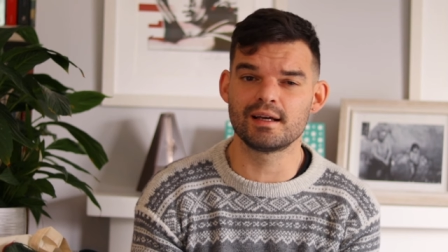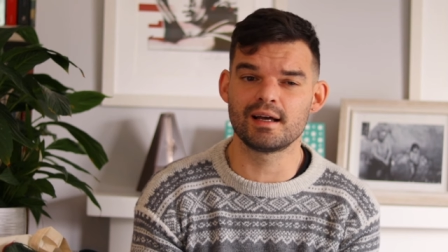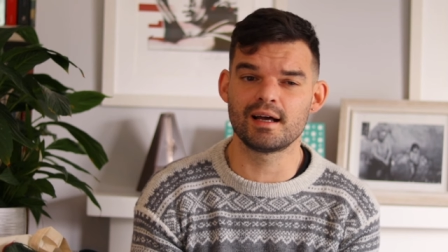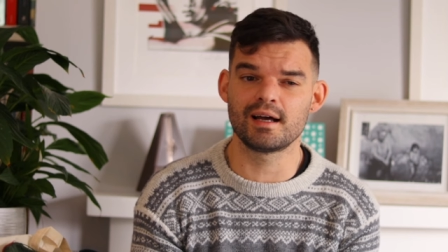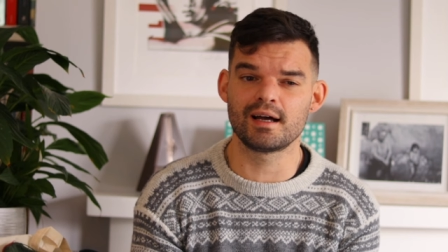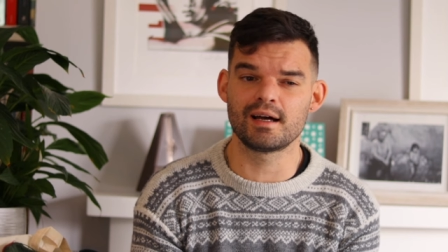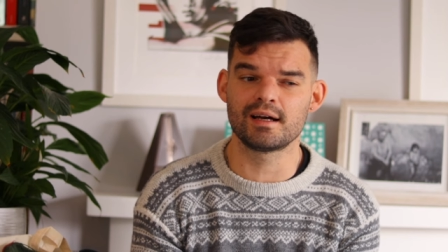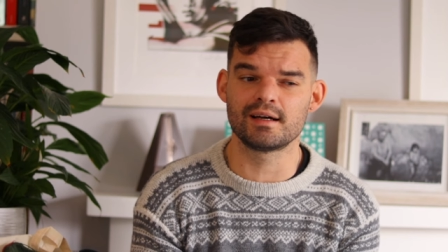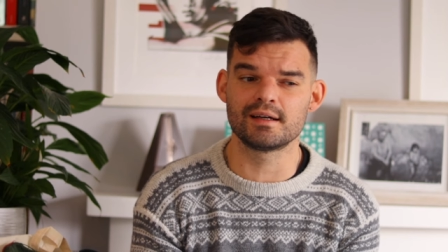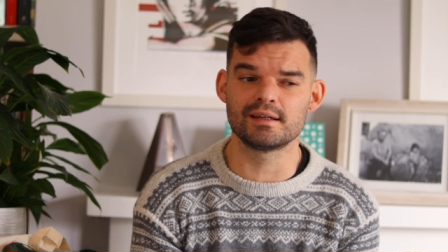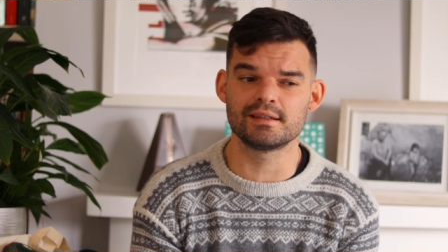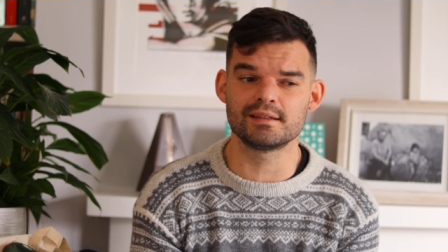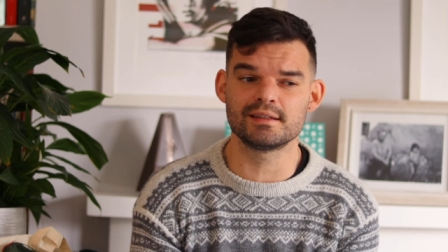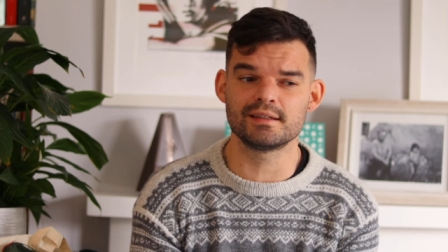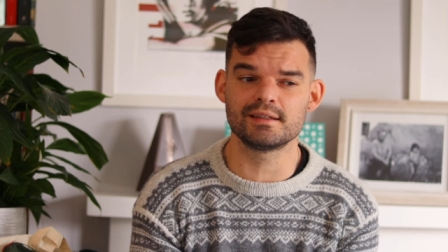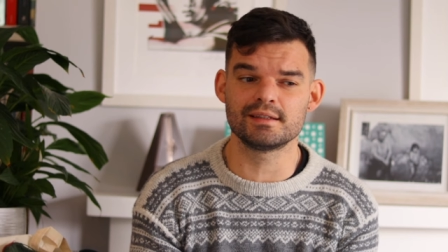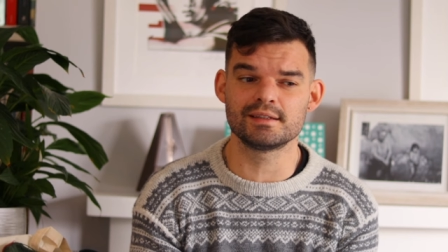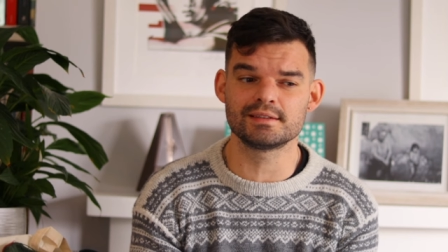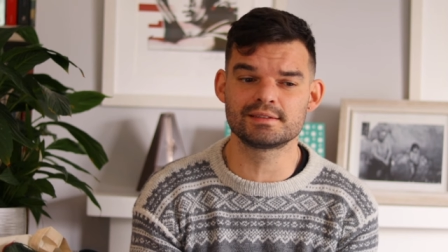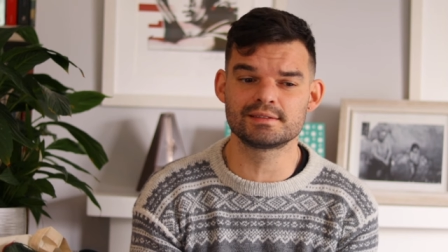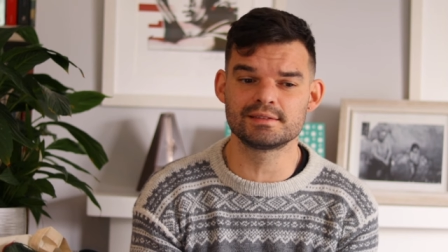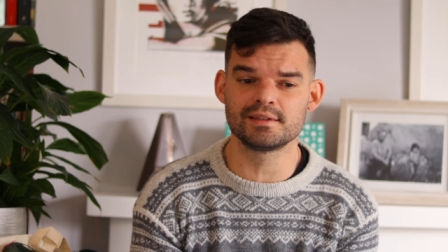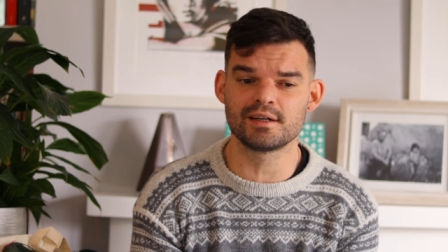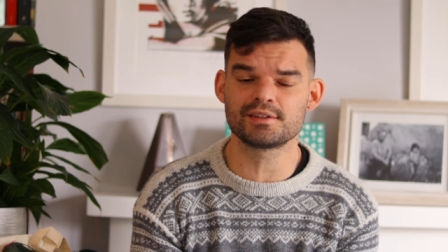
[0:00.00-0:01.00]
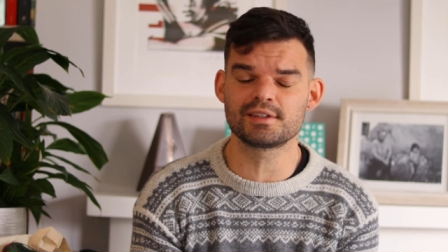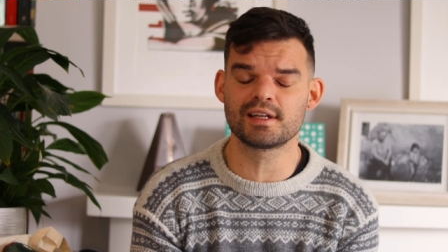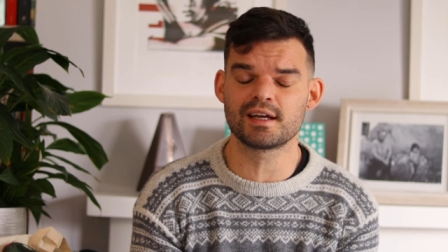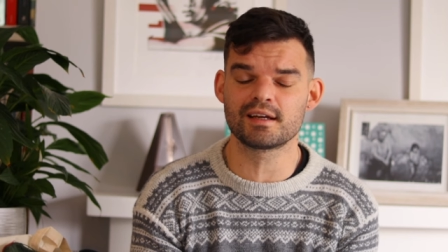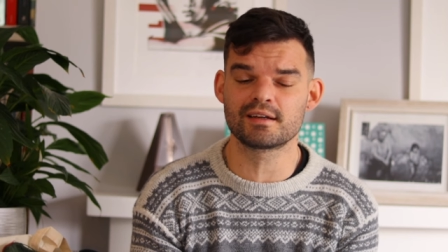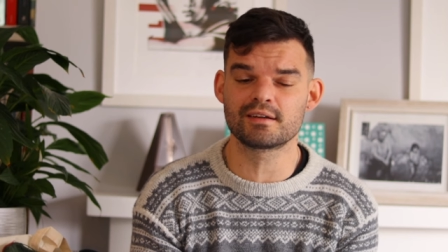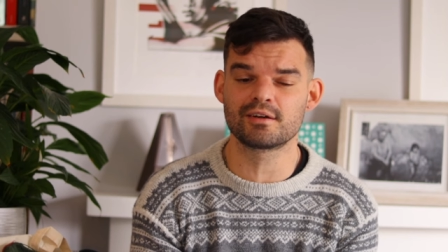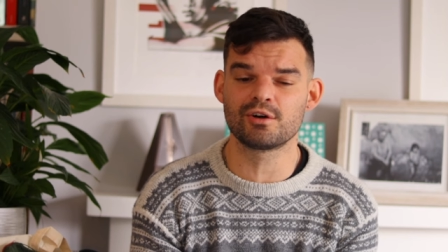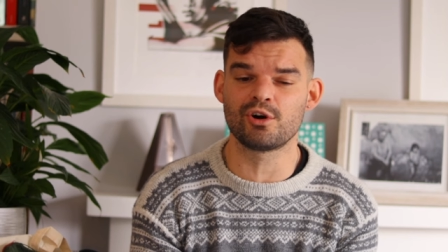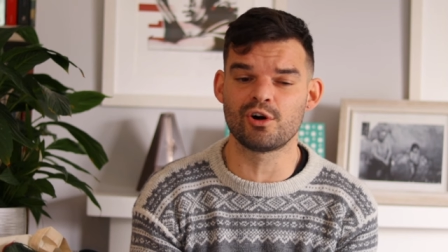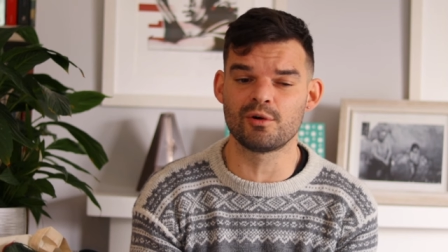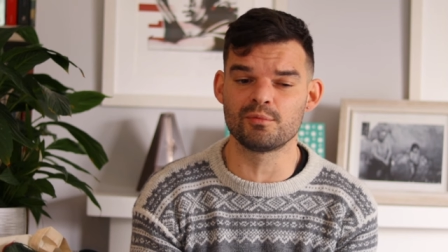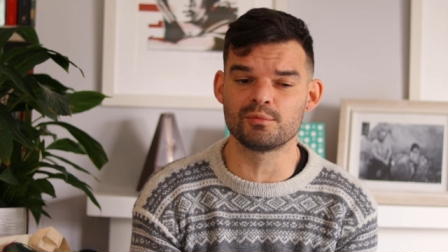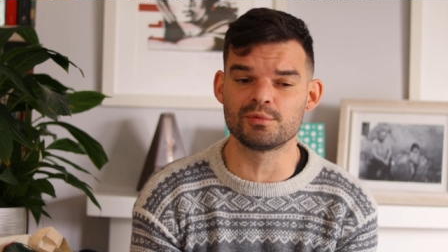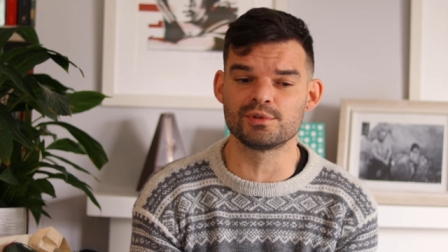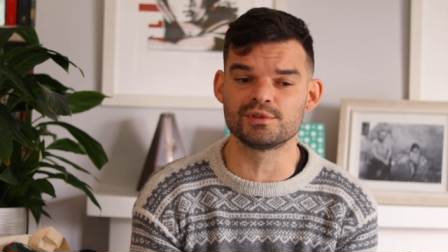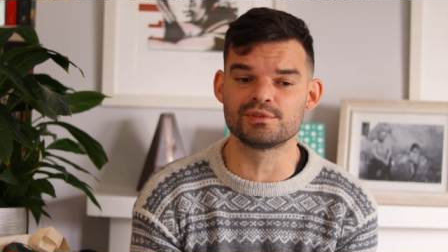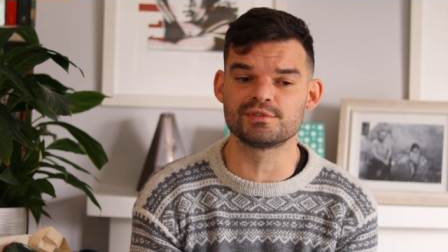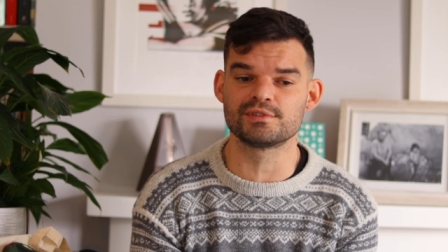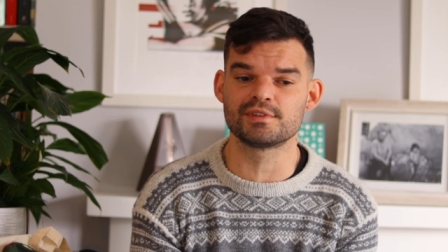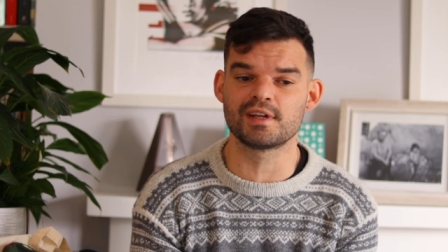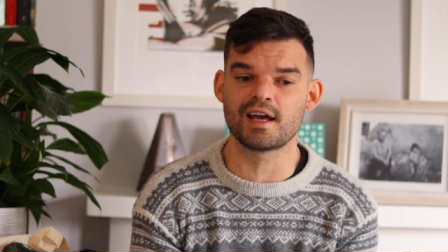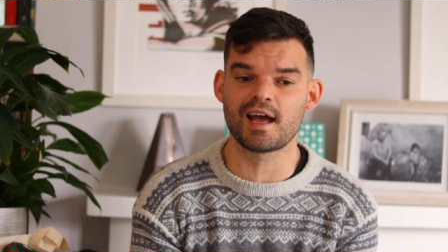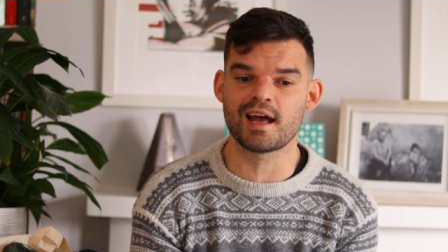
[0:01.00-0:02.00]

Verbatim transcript: Uh, it's not that common